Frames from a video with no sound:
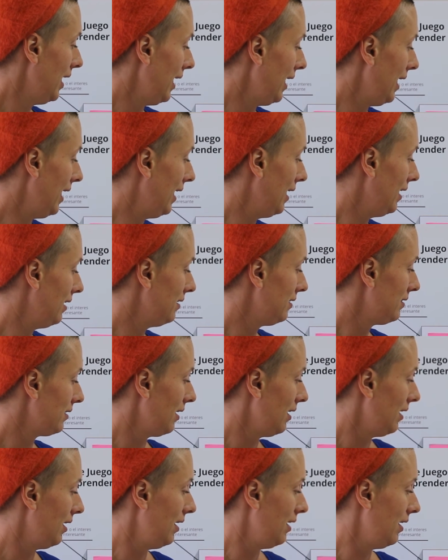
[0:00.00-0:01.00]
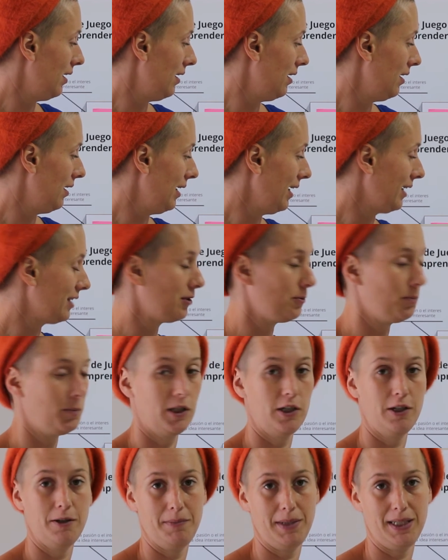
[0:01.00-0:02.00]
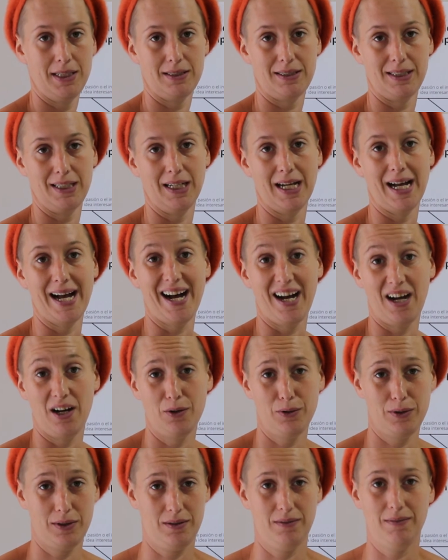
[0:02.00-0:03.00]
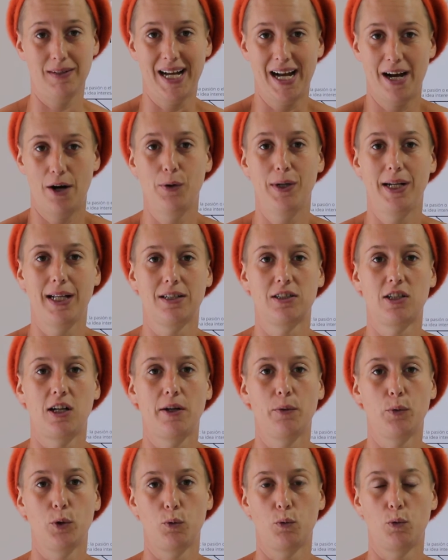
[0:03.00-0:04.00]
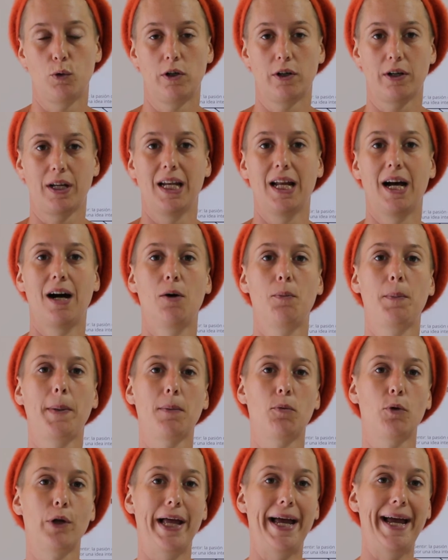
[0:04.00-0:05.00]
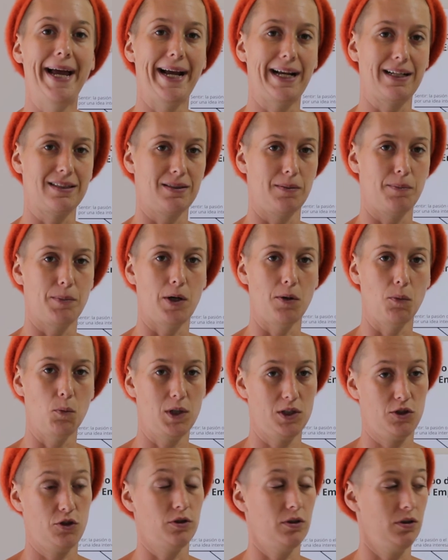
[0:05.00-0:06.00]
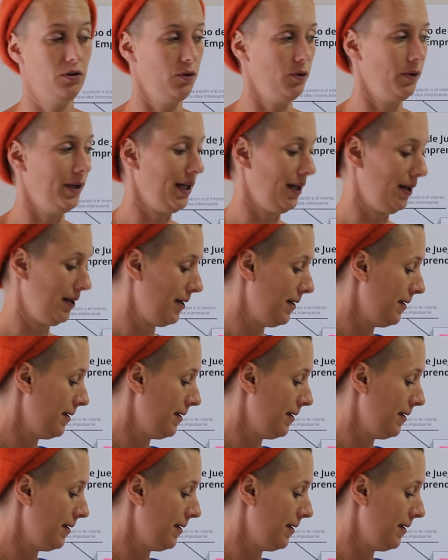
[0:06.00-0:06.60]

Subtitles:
and experimenting how it actually would work and how people act upon what you're doing.